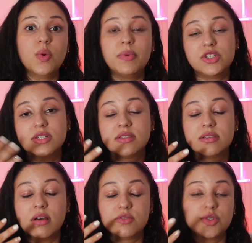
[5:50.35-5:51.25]
but just
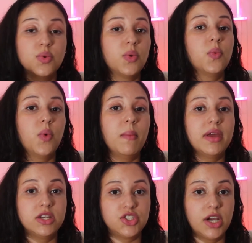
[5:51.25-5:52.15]
to women
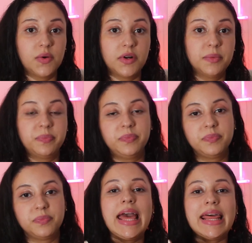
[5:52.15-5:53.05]
in general.
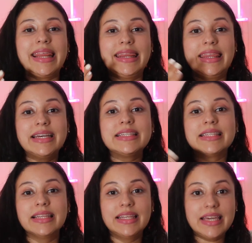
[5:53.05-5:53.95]
This
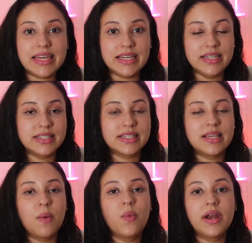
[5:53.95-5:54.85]
leads
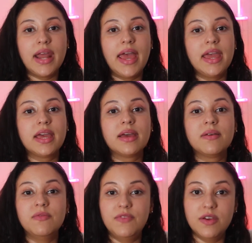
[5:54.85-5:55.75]
someone like
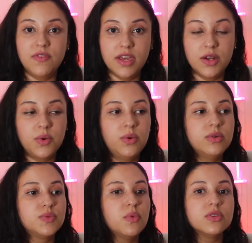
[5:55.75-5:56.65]
Vivian, who
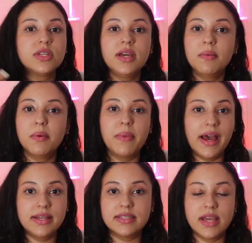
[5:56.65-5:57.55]
is mostly of a
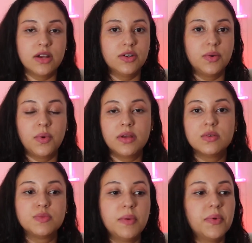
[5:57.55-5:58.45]
bystander, one of
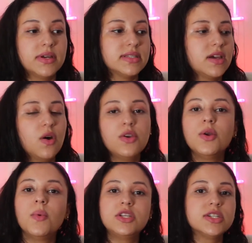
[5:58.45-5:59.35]
those people that's like, oh, you know
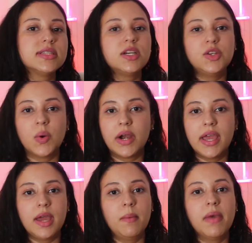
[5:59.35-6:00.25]
what, just ignore
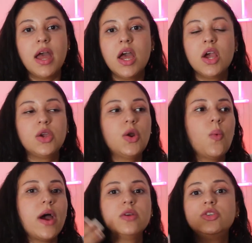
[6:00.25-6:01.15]
him. You know,
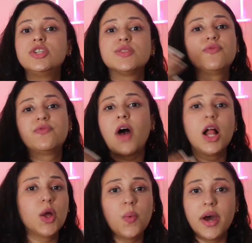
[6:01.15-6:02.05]
why don't you just
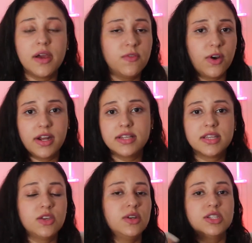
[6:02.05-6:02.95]
follow whatever it is that you need